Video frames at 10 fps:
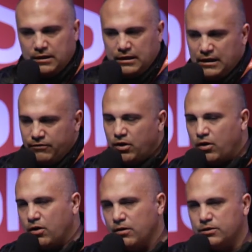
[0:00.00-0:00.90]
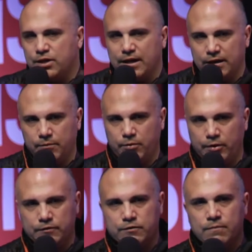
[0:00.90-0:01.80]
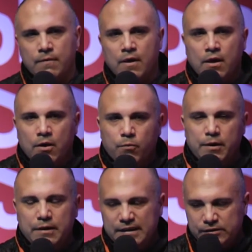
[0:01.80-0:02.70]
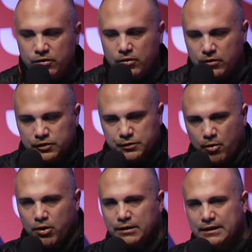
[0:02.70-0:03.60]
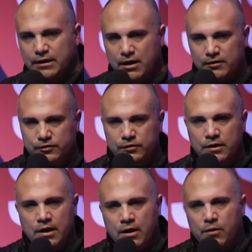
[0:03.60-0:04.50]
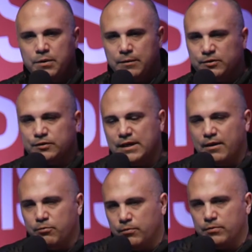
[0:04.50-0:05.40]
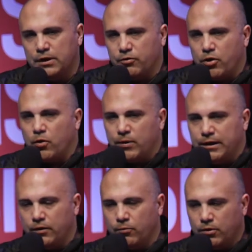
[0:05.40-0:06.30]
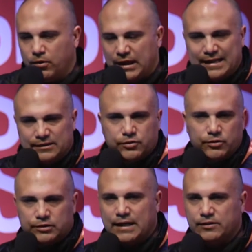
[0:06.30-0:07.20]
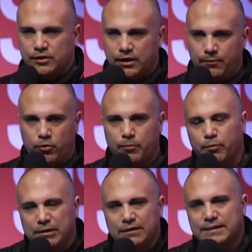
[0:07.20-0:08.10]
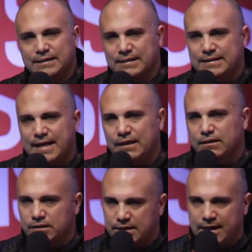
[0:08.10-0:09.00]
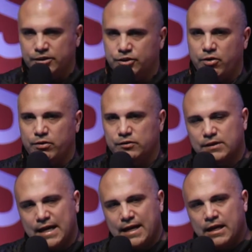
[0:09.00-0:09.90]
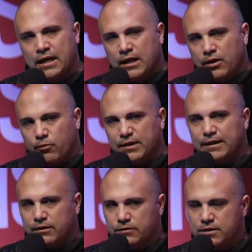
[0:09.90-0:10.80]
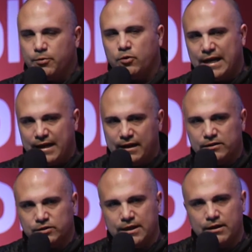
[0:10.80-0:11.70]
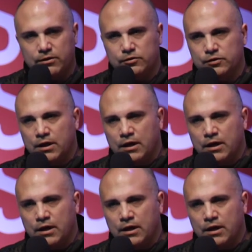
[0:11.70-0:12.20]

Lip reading: Even our check-in points. These are smart kiosks. People said, you know, no arena in the world has turnstiles anymore, but we looked at the data, and the data showed us that with typical handheld scanners,